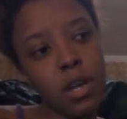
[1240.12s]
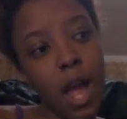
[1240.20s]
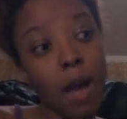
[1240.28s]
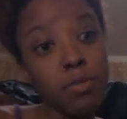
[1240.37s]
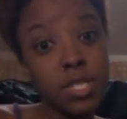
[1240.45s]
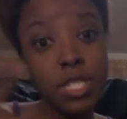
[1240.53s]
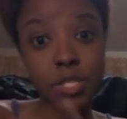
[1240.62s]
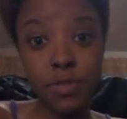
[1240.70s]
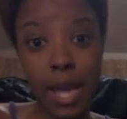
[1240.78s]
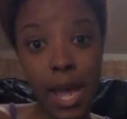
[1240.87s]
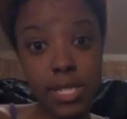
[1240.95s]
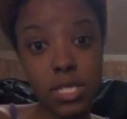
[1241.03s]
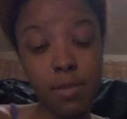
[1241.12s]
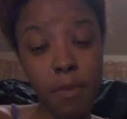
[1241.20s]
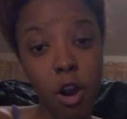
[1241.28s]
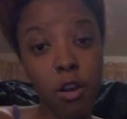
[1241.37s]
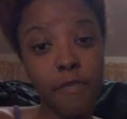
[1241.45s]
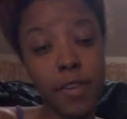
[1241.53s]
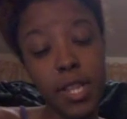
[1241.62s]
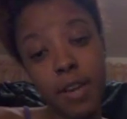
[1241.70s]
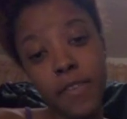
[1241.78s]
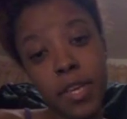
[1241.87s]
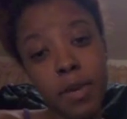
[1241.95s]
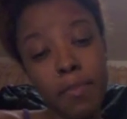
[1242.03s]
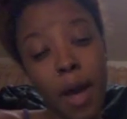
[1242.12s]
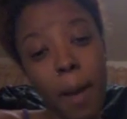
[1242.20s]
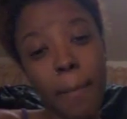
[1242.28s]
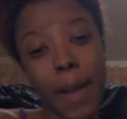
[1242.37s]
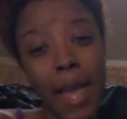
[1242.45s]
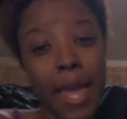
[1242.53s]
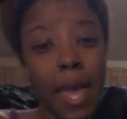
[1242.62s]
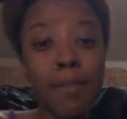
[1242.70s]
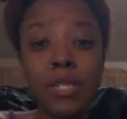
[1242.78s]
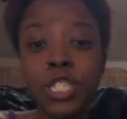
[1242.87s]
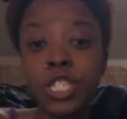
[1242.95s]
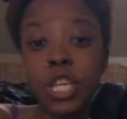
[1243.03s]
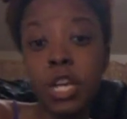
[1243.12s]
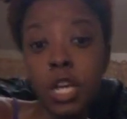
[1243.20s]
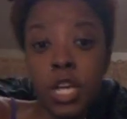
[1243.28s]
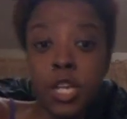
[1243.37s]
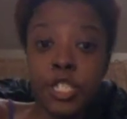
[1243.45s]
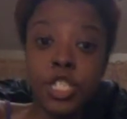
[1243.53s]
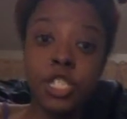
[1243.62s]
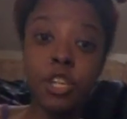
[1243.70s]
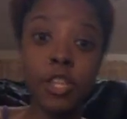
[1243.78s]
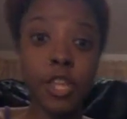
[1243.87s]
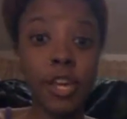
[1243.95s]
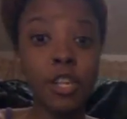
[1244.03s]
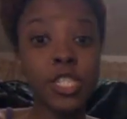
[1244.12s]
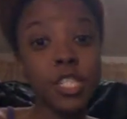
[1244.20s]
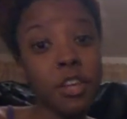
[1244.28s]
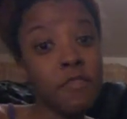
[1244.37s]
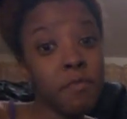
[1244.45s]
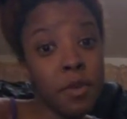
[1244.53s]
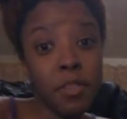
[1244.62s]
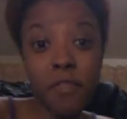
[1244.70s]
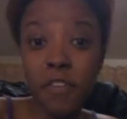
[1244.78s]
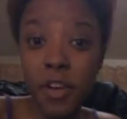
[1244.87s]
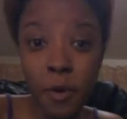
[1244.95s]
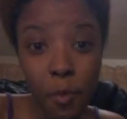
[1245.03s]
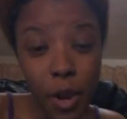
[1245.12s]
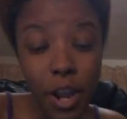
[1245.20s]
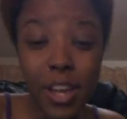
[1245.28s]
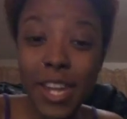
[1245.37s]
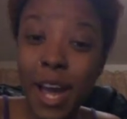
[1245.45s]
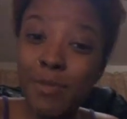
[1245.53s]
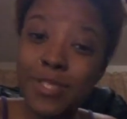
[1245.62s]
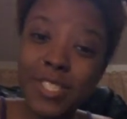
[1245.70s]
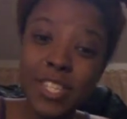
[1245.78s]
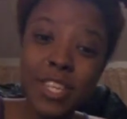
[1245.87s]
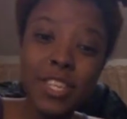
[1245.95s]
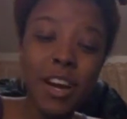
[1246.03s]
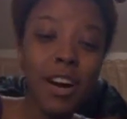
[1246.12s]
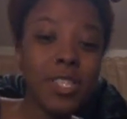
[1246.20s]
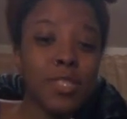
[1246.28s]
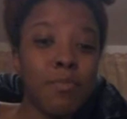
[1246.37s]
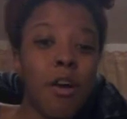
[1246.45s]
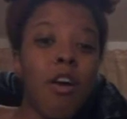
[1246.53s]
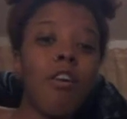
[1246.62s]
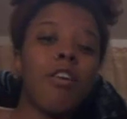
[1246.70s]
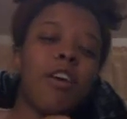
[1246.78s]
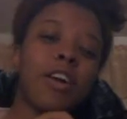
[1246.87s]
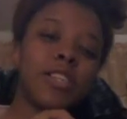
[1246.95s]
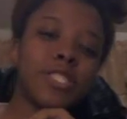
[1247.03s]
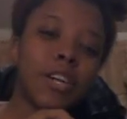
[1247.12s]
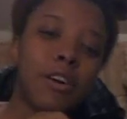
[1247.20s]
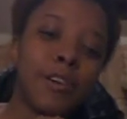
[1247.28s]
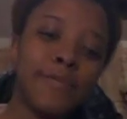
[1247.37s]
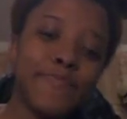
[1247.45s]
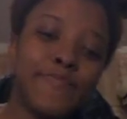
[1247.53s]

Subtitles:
I will see you guys tomorrow for Love and Hip Hop Miami. Share here, share there, share every motherfucking where. And I will see y'all tomorrow. All right, y'all.